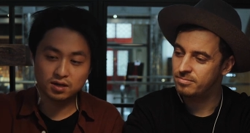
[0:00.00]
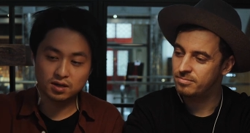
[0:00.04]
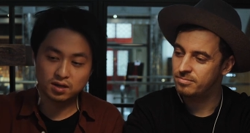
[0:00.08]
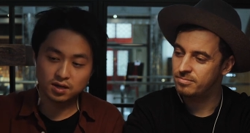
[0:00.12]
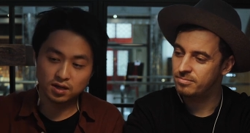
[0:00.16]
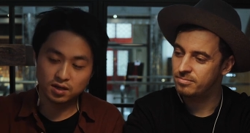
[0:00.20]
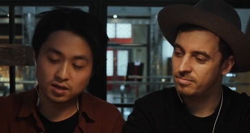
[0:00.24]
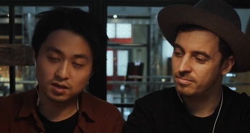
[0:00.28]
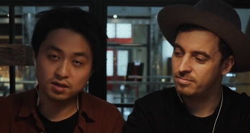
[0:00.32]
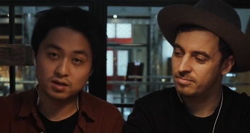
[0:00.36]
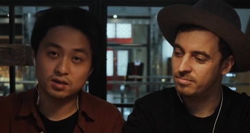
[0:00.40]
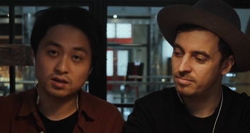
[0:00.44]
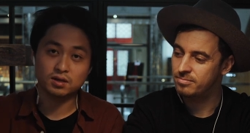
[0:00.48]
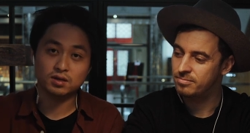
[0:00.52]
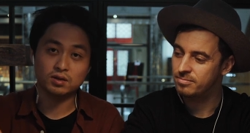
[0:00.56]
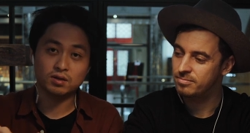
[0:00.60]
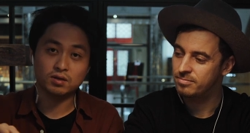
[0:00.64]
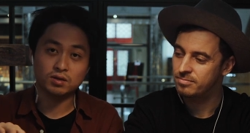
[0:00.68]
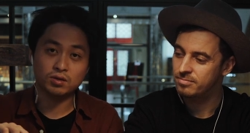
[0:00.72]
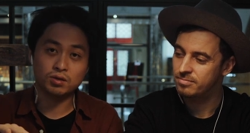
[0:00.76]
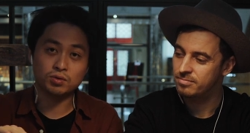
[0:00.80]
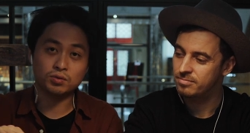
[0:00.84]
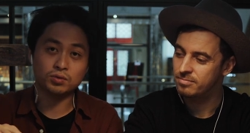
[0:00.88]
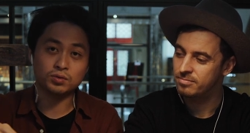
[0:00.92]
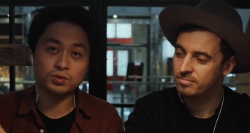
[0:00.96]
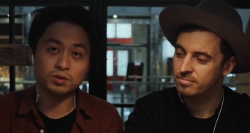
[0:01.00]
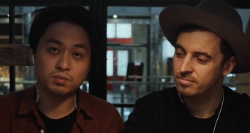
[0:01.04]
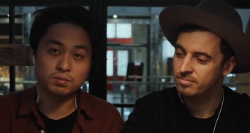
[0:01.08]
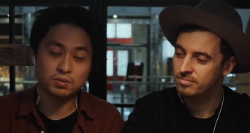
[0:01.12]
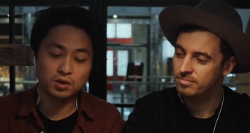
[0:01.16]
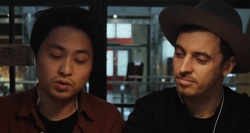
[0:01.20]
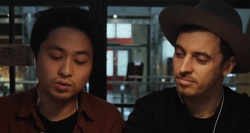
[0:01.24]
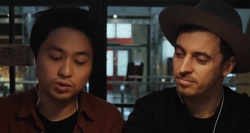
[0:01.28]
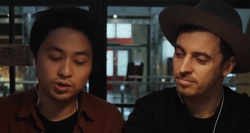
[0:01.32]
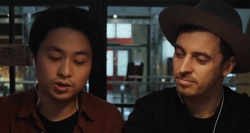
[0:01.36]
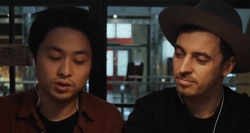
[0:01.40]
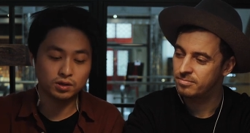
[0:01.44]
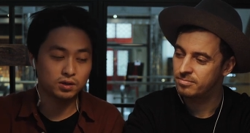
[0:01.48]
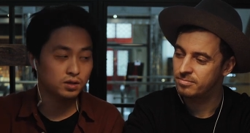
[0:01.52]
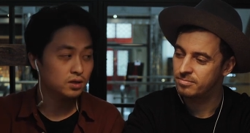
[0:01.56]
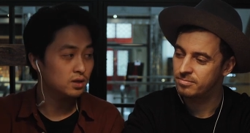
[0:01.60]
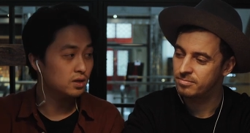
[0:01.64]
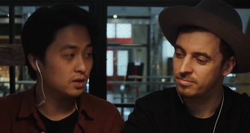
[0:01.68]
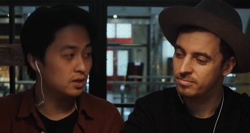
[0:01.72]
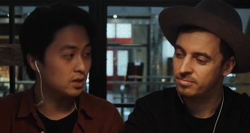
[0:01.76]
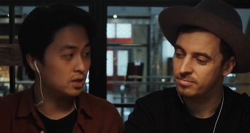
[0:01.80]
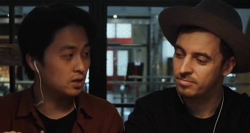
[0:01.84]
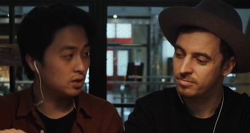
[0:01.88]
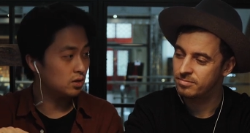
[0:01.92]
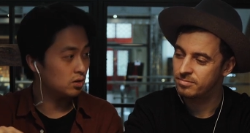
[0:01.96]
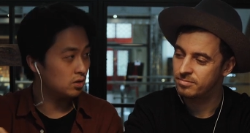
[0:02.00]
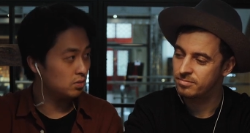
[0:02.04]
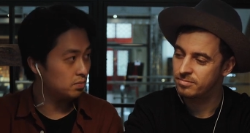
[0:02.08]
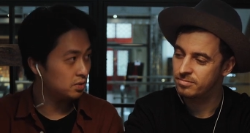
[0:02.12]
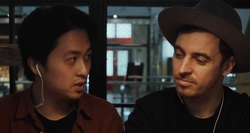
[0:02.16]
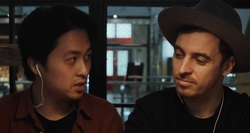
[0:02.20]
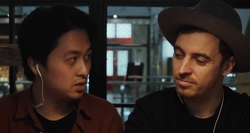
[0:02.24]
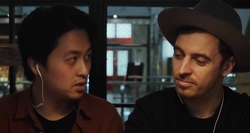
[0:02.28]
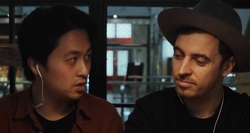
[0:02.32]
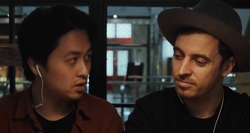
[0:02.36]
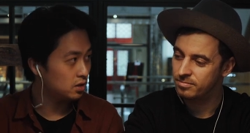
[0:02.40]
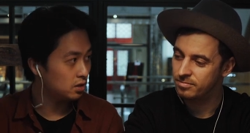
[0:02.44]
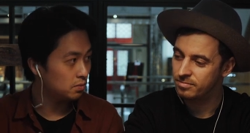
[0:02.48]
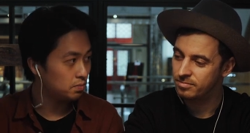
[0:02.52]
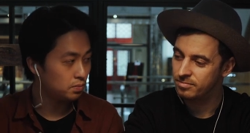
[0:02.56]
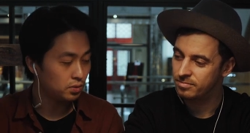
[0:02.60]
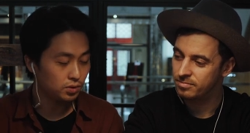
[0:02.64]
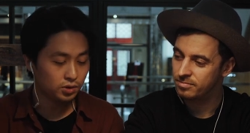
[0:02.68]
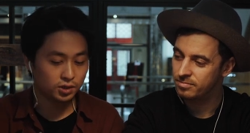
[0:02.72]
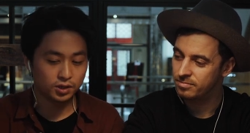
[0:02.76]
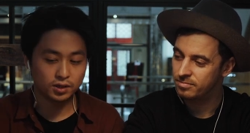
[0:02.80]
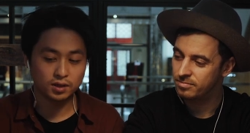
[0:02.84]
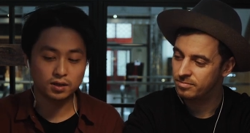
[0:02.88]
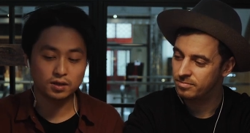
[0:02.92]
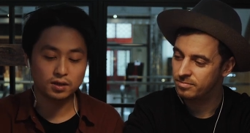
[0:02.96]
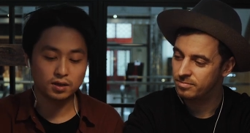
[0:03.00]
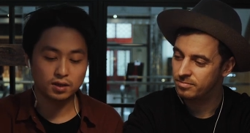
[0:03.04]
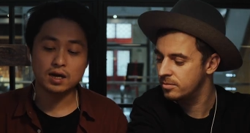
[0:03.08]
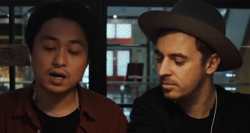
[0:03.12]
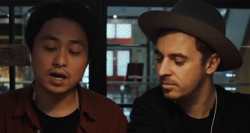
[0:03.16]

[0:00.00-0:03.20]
Speaker 1: cut through the motion and not basically push it.